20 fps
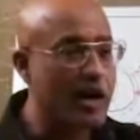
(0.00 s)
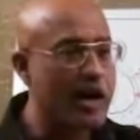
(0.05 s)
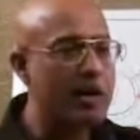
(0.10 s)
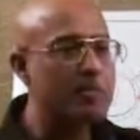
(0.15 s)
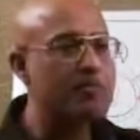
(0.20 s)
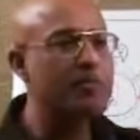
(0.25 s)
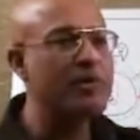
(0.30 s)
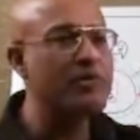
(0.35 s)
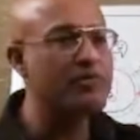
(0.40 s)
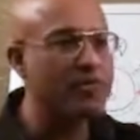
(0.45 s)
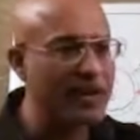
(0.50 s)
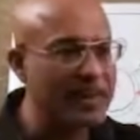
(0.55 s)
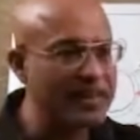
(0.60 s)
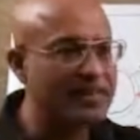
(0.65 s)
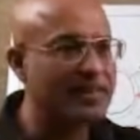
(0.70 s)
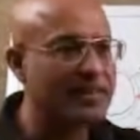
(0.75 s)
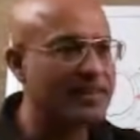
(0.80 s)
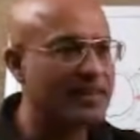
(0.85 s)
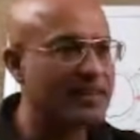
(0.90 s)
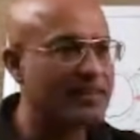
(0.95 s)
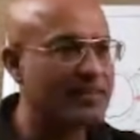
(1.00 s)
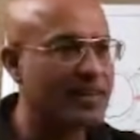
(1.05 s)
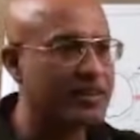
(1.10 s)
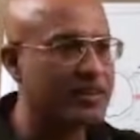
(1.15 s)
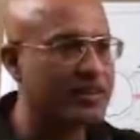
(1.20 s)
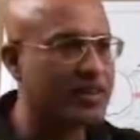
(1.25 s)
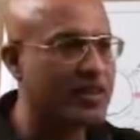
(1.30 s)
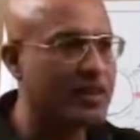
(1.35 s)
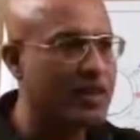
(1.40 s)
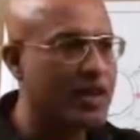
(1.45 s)
amplifying the
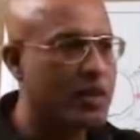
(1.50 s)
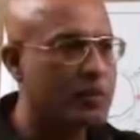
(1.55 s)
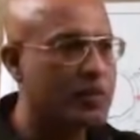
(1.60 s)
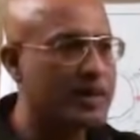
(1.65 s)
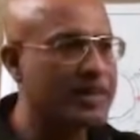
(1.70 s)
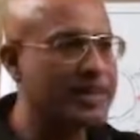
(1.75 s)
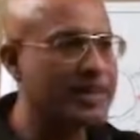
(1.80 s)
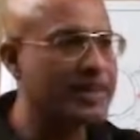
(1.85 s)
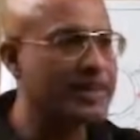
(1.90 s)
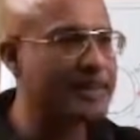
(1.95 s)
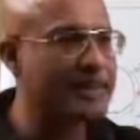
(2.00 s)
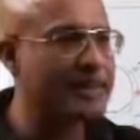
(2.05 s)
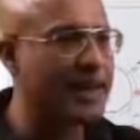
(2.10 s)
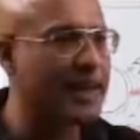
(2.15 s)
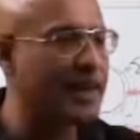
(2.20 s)
translation by taking the